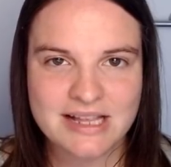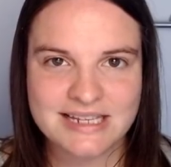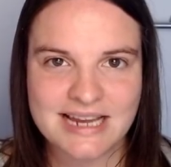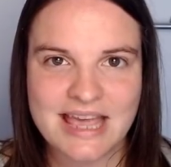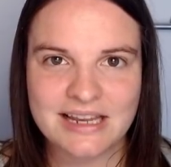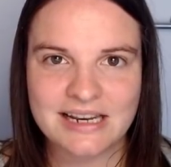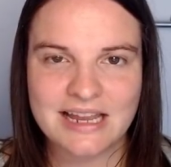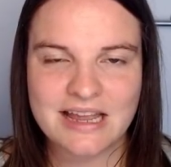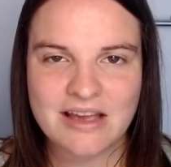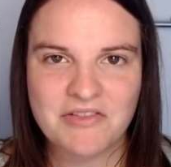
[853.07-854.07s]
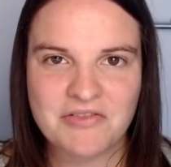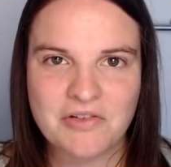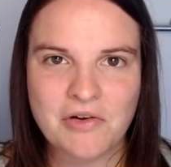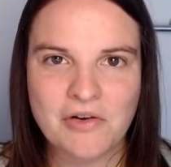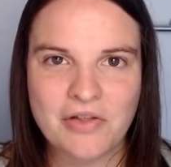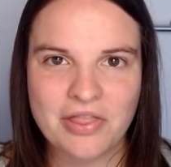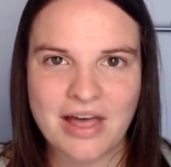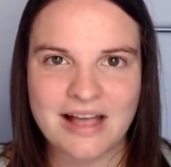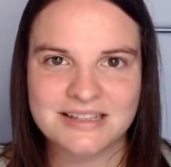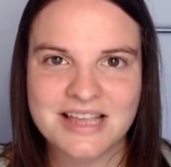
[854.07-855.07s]
to get the link for
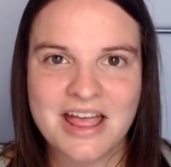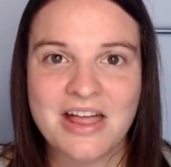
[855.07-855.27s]
that.